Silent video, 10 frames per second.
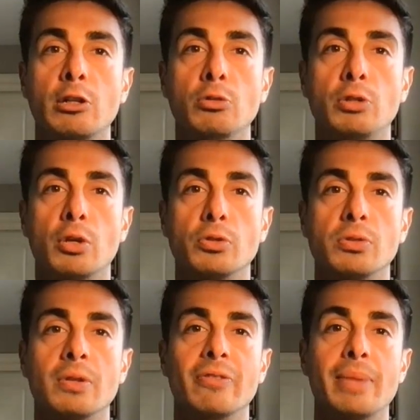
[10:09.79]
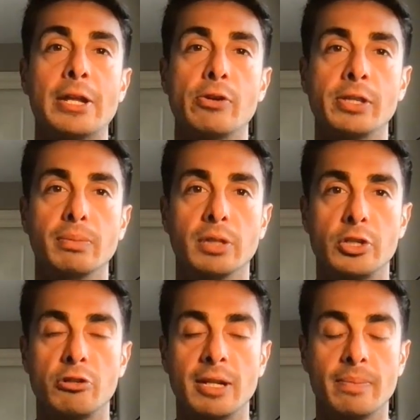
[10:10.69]
glucose from entering the
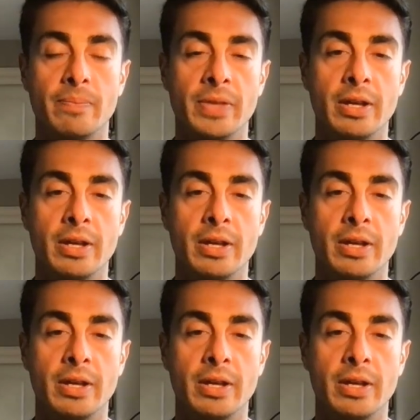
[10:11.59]
bloodstream,